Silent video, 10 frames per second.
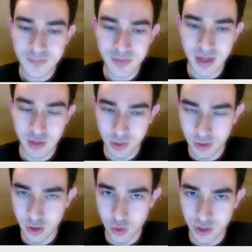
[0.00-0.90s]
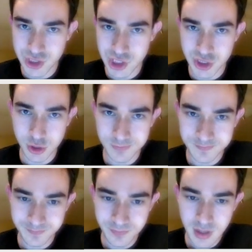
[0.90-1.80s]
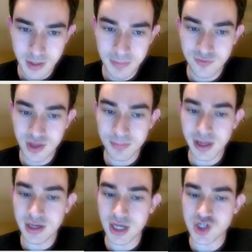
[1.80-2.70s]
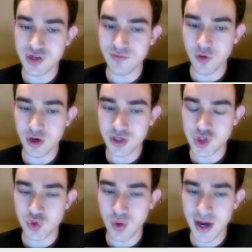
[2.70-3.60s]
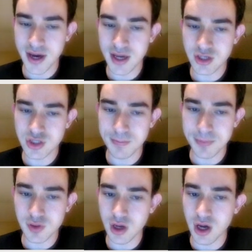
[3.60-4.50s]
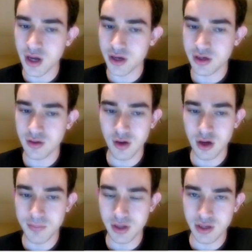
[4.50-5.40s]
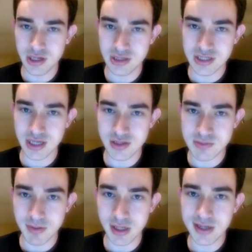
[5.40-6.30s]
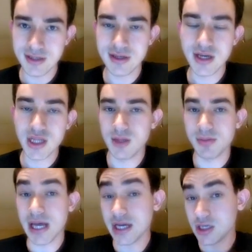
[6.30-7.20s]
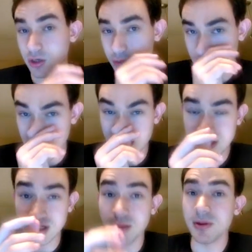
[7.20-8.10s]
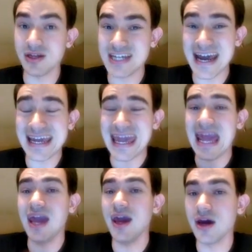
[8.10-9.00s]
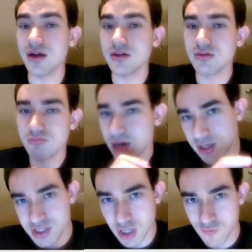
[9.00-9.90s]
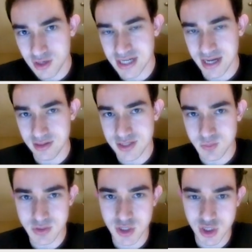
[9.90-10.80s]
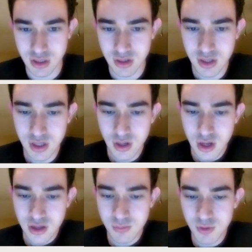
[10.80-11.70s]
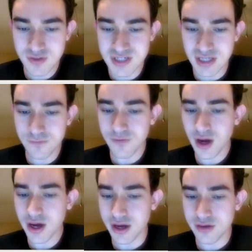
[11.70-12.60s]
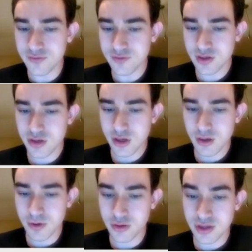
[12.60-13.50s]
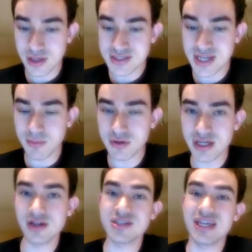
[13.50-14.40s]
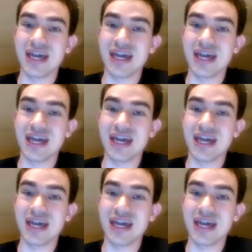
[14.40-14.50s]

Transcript: then we go queen g2. But if they play knight g4, trying to block our ability to take this pawn, then Black can create a double attack and a discovered attack in this position. The move d5 both simultaneously